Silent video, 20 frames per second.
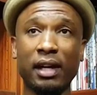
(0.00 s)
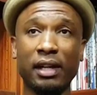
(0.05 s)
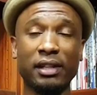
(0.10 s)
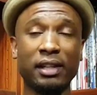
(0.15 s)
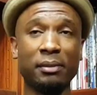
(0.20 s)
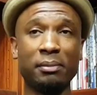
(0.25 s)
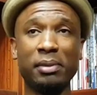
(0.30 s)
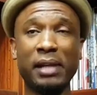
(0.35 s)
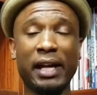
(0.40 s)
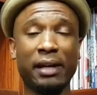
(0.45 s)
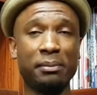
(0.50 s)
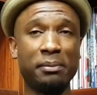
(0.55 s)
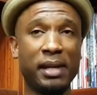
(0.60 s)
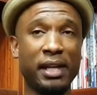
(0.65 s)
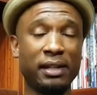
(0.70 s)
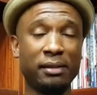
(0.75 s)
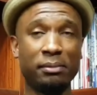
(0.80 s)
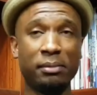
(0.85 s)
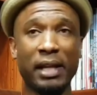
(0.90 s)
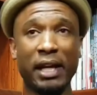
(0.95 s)
I think black
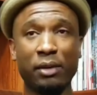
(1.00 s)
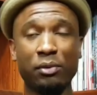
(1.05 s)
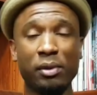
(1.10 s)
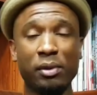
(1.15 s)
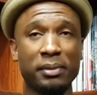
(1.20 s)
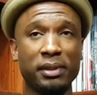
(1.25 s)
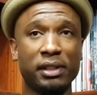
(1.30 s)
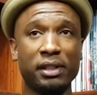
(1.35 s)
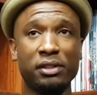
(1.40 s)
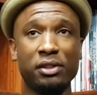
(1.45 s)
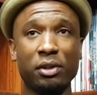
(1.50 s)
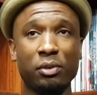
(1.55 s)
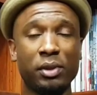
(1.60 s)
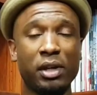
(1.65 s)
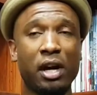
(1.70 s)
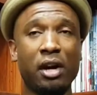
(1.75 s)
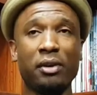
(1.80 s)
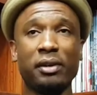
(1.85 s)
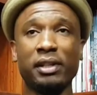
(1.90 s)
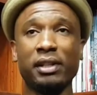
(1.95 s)
men and black women, you know,
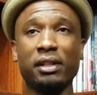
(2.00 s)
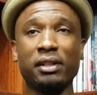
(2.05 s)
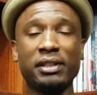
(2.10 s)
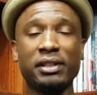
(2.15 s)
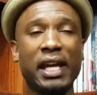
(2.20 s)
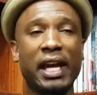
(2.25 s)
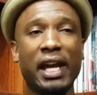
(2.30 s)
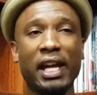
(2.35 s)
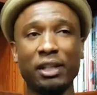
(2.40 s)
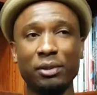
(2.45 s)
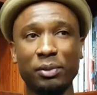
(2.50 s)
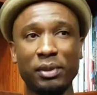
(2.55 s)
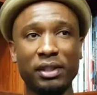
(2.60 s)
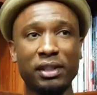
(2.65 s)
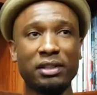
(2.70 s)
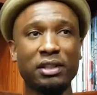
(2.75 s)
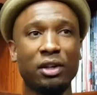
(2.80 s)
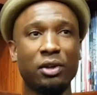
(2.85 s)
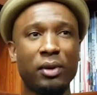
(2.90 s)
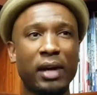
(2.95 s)
we already are tagged
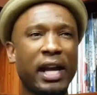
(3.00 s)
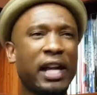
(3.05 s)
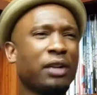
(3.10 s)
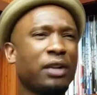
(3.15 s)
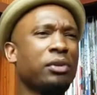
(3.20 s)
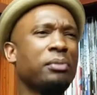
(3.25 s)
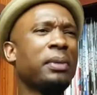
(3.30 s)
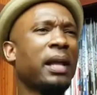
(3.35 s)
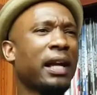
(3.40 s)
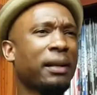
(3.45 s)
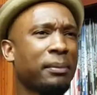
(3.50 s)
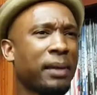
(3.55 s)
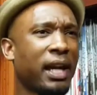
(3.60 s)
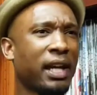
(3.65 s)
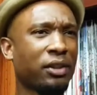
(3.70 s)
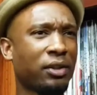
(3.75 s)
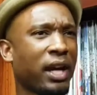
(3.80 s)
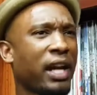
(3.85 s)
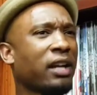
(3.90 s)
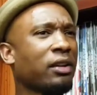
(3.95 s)
with this whole angry black
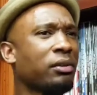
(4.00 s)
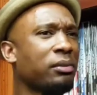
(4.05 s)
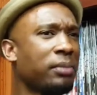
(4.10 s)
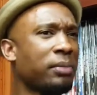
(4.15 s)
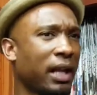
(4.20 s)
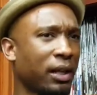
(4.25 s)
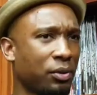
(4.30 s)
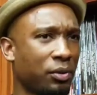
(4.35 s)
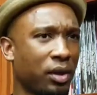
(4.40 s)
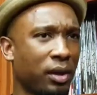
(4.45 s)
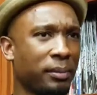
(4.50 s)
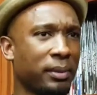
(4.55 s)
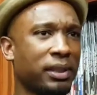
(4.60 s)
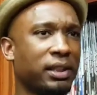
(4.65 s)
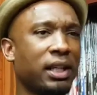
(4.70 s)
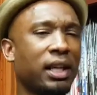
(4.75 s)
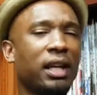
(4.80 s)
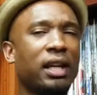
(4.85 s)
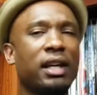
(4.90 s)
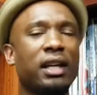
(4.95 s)
man or angry black
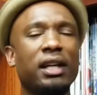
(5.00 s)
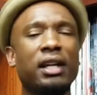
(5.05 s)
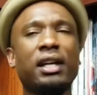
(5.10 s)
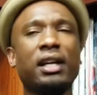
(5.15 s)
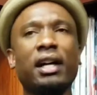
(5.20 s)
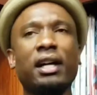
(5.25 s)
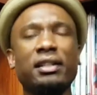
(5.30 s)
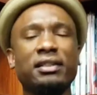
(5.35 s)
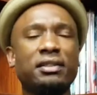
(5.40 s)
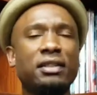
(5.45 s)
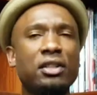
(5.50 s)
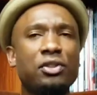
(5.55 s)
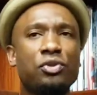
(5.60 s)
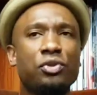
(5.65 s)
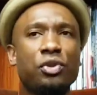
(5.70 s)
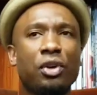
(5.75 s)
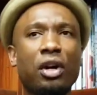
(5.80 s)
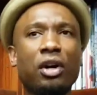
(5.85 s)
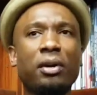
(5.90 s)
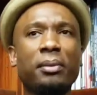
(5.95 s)
woman
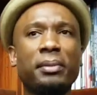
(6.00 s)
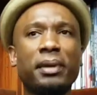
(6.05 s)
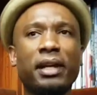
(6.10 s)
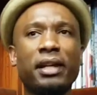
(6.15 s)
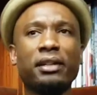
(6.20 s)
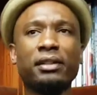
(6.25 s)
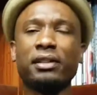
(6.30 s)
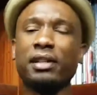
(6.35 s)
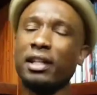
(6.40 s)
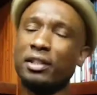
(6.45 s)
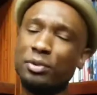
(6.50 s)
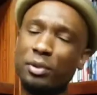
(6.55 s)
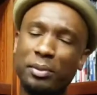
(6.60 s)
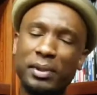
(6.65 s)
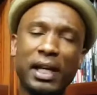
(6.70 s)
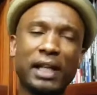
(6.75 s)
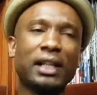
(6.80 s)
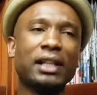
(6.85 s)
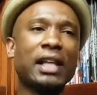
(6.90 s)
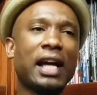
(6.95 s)
syndrome. And guess
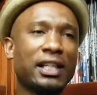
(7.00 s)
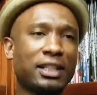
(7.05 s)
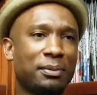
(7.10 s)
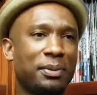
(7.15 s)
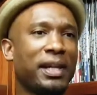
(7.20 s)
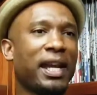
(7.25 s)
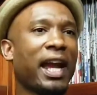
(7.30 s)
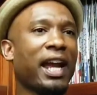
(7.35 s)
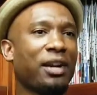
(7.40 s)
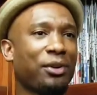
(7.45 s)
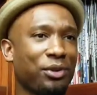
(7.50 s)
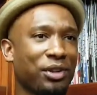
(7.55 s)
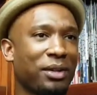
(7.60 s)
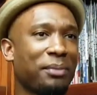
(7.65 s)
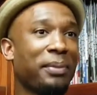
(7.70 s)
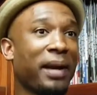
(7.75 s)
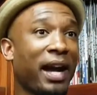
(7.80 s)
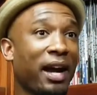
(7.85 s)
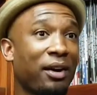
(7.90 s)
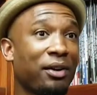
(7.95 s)
what? We got a lot to be
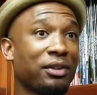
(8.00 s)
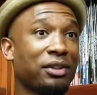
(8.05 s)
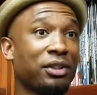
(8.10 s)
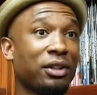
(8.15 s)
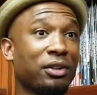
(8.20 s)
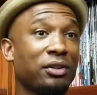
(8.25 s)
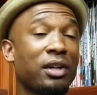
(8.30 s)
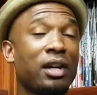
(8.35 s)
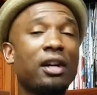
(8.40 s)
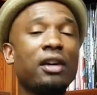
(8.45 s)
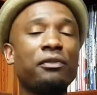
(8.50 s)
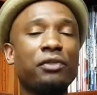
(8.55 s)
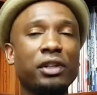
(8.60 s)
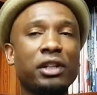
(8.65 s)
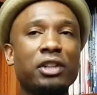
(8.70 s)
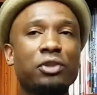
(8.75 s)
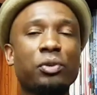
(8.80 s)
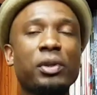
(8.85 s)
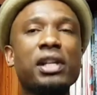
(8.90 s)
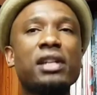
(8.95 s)
angry about, you know,
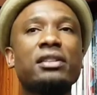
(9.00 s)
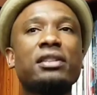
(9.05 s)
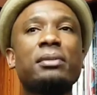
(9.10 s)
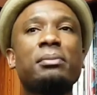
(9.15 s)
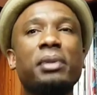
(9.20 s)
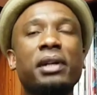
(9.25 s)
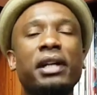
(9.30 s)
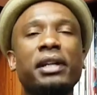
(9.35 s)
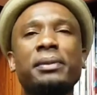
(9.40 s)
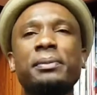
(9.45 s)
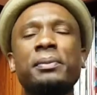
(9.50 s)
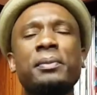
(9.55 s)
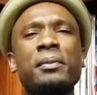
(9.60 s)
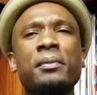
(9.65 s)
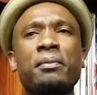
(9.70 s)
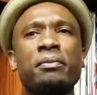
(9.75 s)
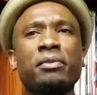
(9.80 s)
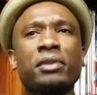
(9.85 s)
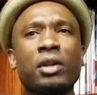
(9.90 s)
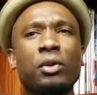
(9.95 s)
for good reason. But
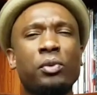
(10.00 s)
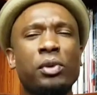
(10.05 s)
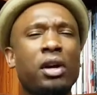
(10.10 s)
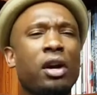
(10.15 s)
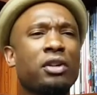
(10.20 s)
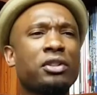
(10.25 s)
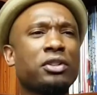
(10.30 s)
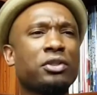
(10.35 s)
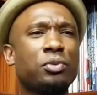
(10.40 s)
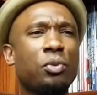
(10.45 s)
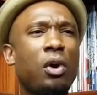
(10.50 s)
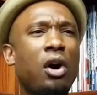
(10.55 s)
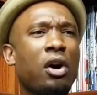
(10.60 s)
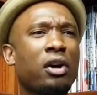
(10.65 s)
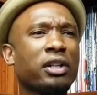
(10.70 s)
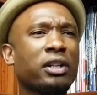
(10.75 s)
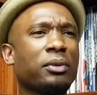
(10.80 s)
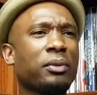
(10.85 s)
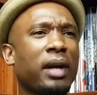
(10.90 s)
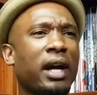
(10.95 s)
we aren't just
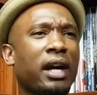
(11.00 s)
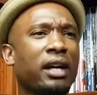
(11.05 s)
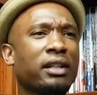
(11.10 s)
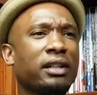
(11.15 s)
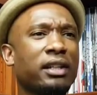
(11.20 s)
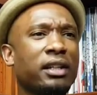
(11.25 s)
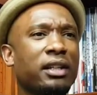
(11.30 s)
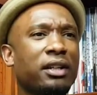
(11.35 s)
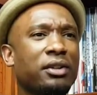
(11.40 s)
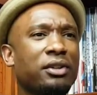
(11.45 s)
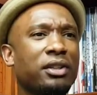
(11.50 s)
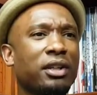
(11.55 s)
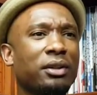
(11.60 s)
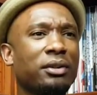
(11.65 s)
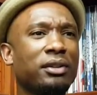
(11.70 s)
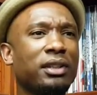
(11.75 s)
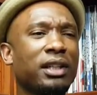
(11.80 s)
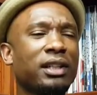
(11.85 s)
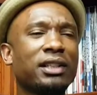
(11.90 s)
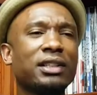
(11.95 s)
walking around here, you
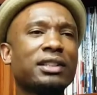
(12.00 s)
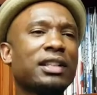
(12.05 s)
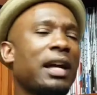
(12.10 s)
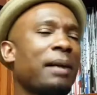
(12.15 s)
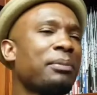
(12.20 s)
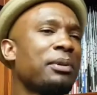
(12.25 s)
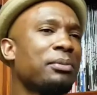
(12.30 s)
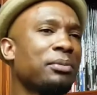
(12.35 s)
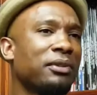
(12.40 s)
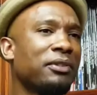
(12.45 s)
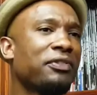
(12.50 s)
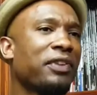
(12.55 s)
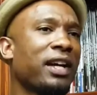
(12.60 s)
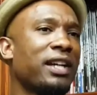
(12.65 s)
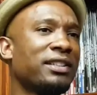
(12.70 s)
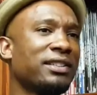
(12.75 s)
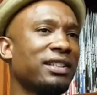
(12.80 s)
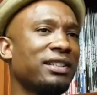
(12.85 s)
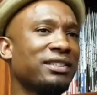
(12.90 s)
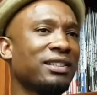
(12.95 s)
know, looking to slap people in the
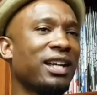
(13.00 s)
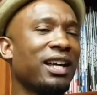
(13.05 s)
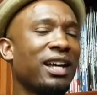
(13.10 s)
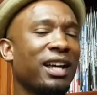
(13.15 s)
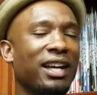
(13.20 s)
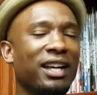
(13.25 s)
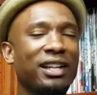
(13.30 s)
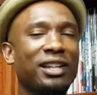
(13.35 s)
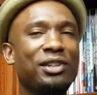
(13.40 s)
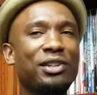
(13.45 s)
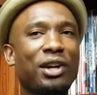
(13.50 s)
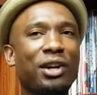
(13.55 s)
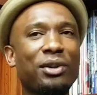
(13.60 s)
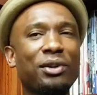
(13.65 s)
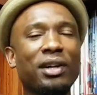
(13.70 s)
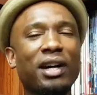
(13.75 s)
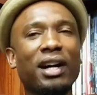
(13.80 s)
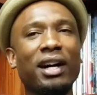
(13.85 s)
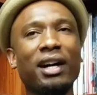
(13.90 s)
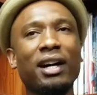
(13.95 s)
faces, you
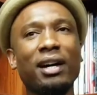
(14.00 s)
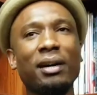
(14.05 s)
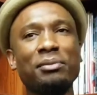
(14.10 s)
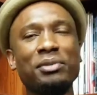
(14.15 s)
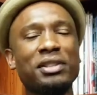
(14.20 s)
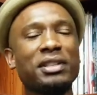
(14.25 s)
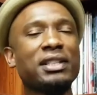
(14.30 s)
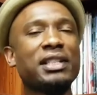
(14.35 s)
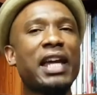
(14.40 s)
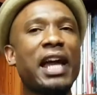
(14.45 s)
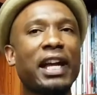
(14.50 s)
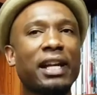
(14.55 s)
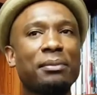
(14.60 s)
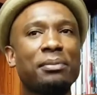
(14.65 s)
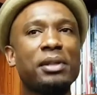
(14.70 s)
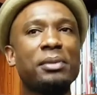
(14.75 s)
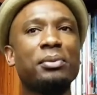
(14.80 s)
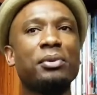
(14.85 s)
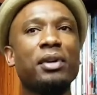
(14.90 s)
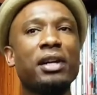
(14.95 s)
know, just
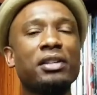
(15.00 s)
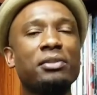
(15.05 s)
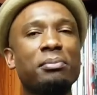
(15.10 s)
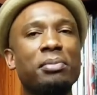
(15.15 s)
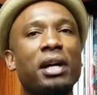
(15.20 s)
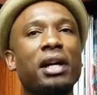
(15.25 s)
attacking people.